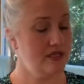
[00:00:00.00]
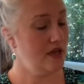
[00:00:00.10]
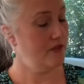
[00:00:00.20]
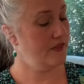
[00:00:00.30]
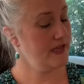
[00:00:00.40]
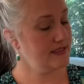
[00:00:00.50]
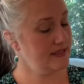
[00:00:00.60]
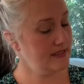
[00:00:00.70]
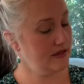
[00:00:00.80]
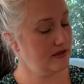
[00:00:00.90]

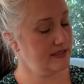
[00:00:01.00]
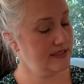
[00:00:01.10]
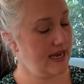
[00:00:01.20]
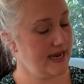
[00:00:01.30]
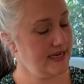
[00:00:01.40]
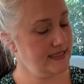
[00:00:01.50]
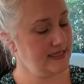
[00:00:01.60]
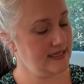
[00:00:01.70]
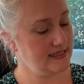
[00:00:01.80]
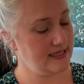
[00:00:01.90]
This size
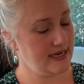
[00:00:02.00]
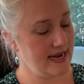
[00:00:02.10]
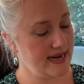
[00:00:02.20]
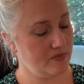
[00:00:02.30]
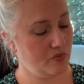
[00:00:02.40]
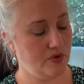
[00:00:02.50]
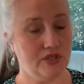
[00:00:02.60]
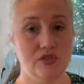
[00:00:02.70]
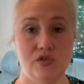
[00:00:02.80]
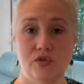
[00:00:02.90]
is an
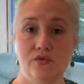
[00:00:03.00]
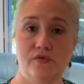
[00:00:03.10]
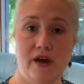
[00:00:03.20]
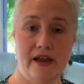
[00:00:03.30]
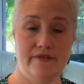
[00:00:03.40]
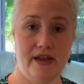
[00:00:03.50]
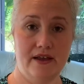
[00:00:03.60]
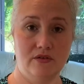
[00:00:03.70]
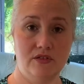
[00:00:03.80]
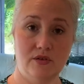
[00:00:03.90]
8.25
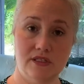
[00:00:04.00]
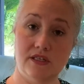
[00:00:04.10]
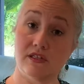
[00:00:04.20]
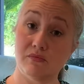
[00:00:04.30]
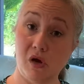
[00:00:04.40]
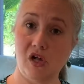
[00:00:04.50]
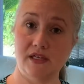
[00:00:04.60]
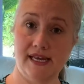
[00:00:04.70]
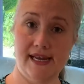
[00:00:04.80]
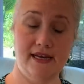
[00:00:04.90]
ounce, so it's the small
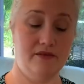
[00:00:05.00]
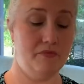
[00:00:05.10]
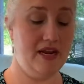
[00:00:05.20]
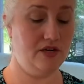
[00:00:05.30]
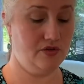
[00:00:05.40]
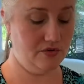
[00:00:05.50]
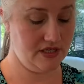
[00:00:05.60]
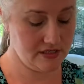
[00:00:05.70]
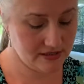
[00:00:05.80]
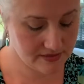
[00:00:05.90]
can of
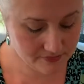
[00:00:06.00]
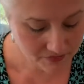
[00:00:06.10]
mandarins.